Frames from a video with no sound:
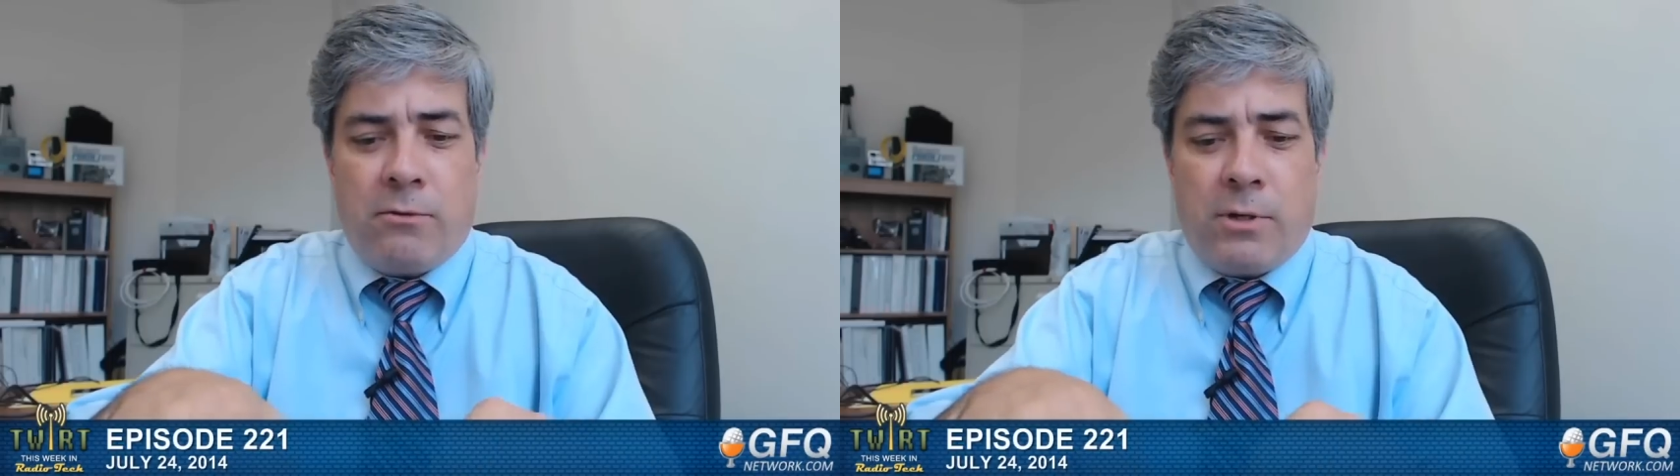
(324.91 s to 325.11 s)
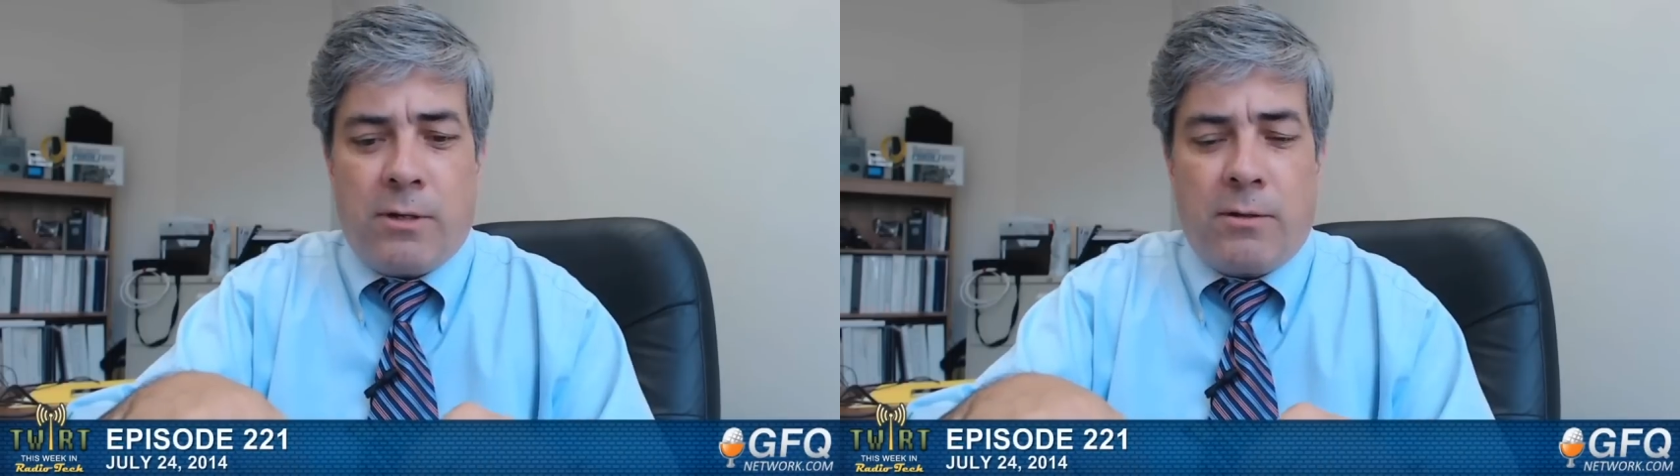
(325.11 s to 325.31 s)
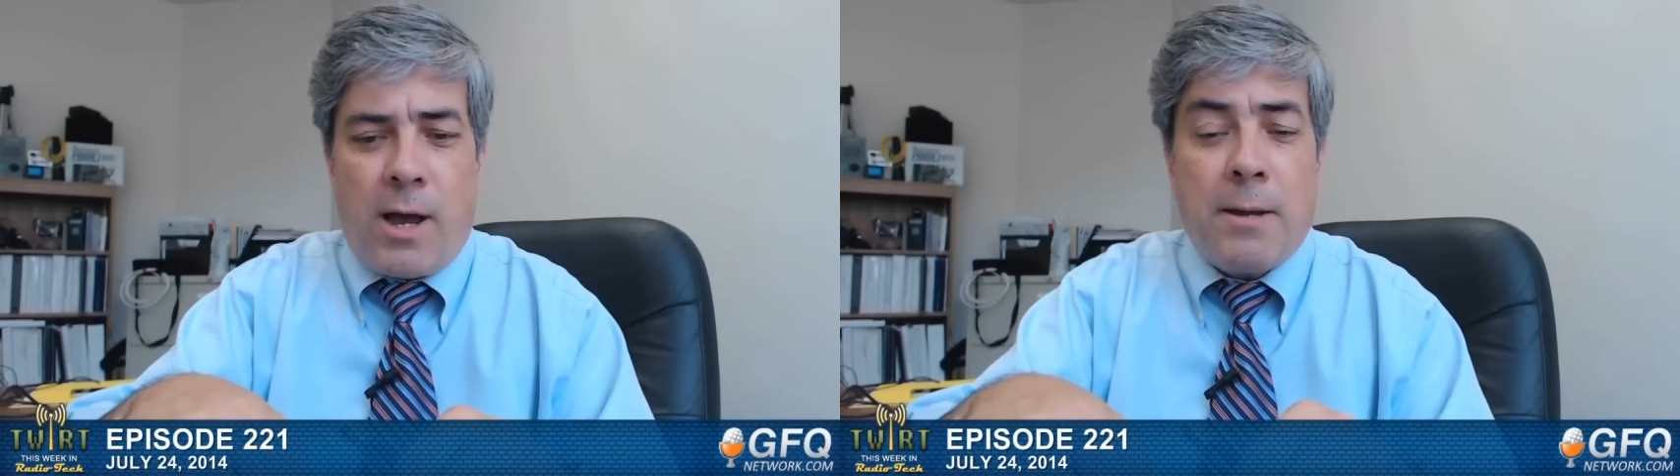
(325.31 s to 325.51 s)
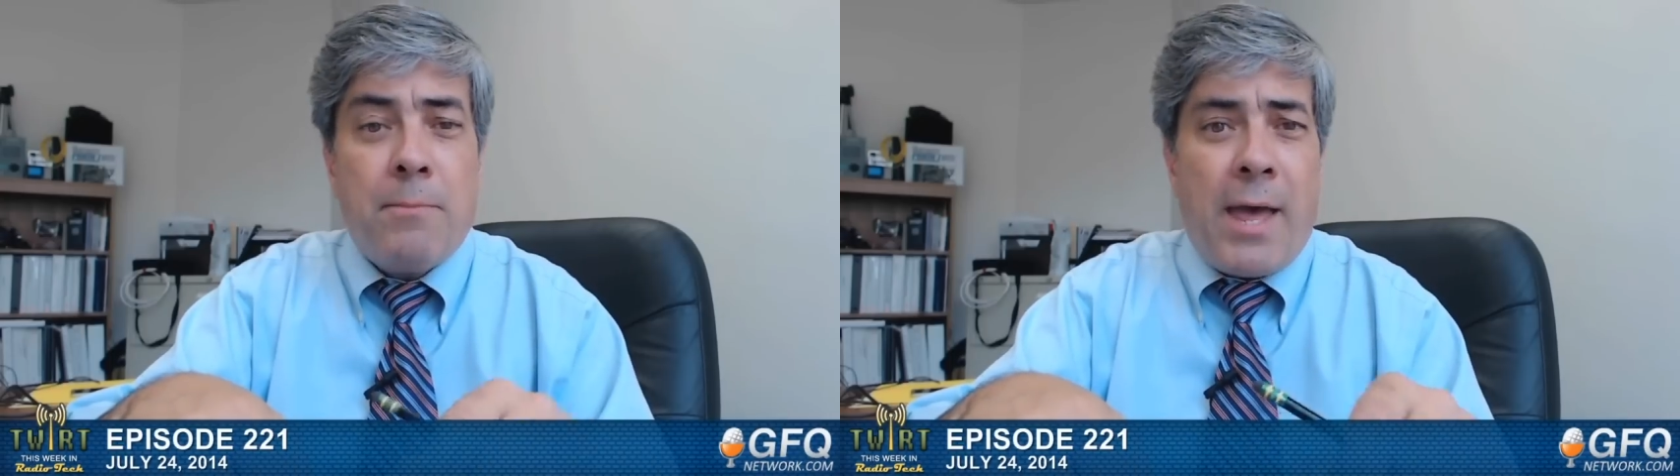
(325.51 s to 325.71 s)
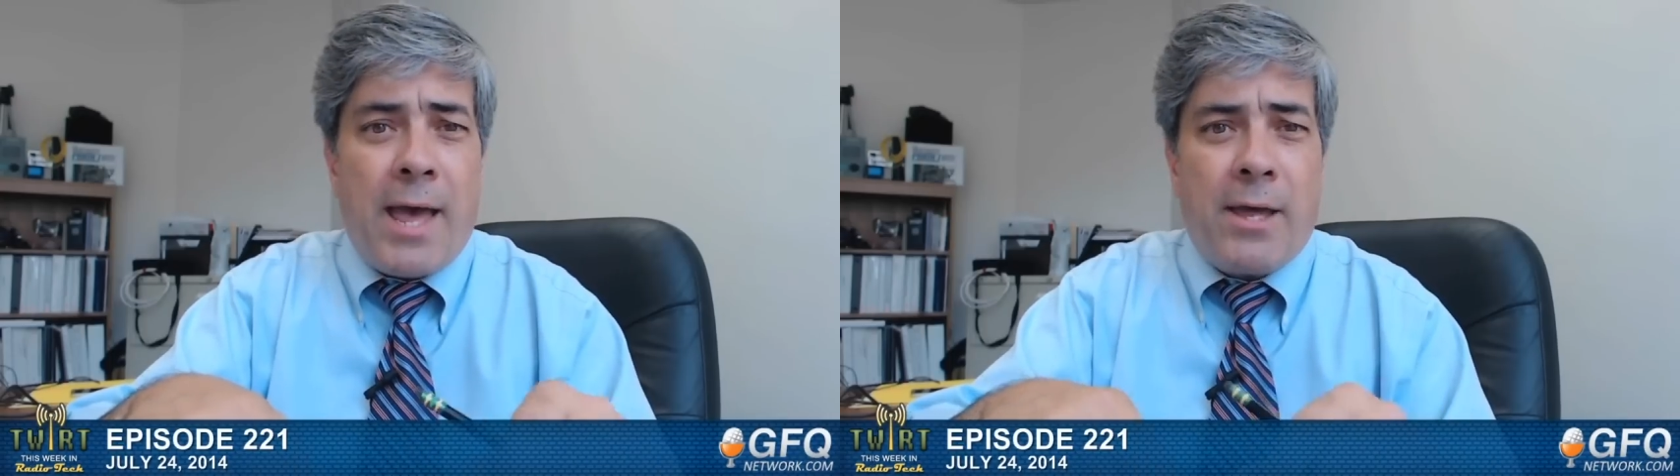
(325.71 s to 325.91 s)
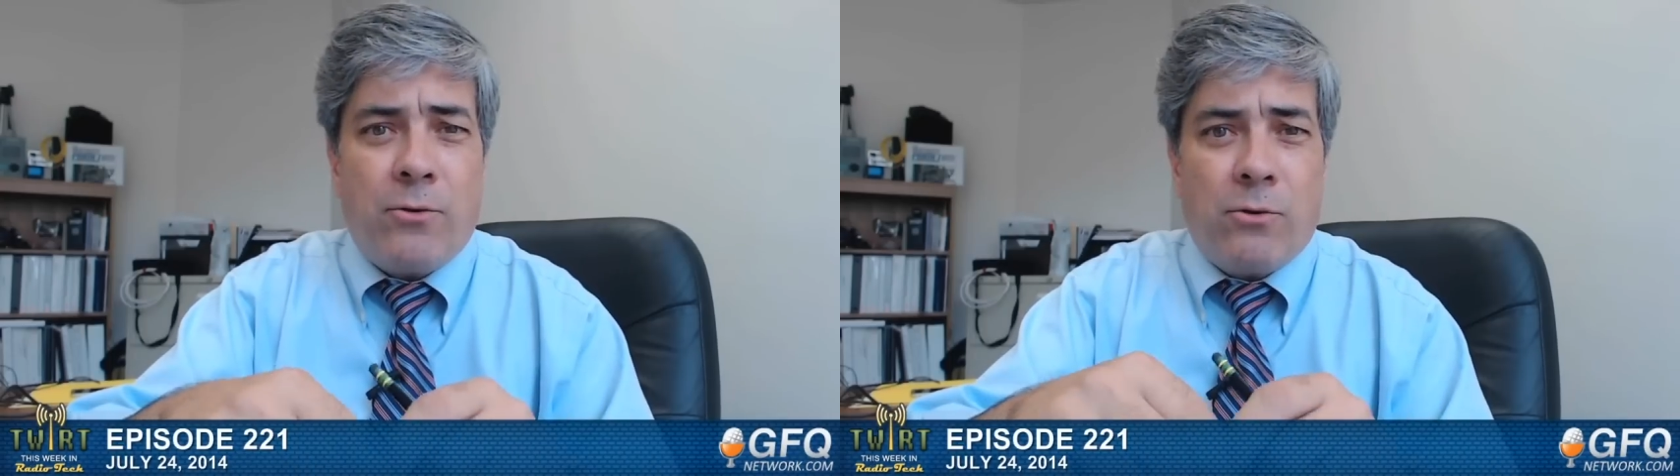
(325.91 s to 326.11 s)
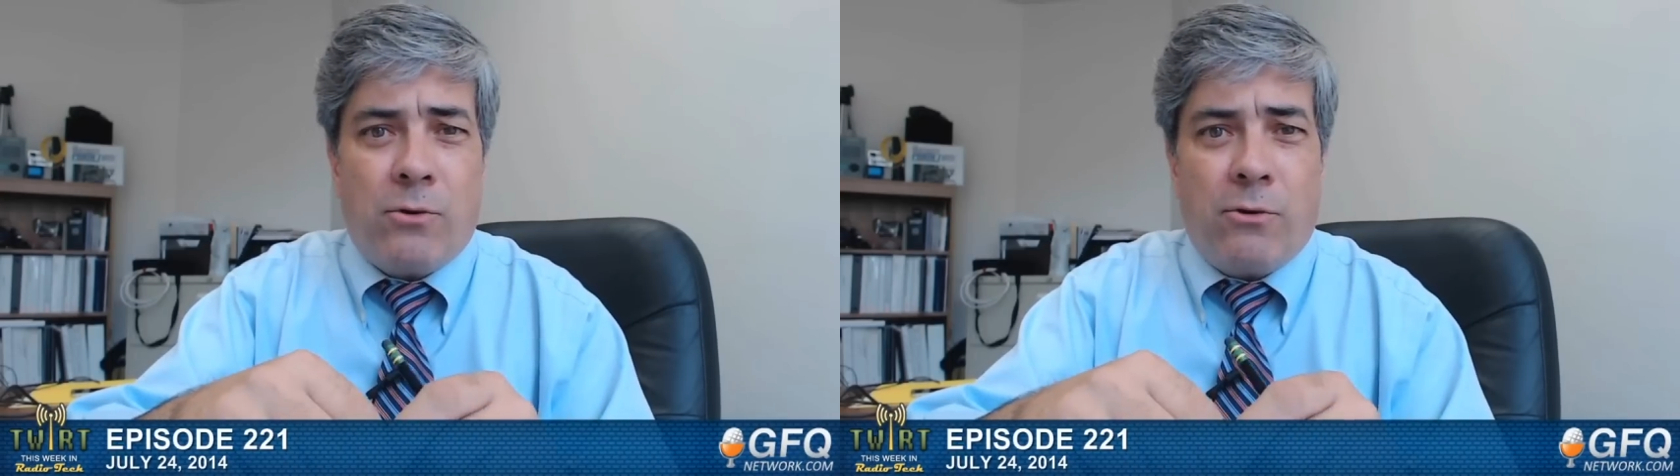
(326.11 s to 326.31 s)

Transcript: your uh, iPad or,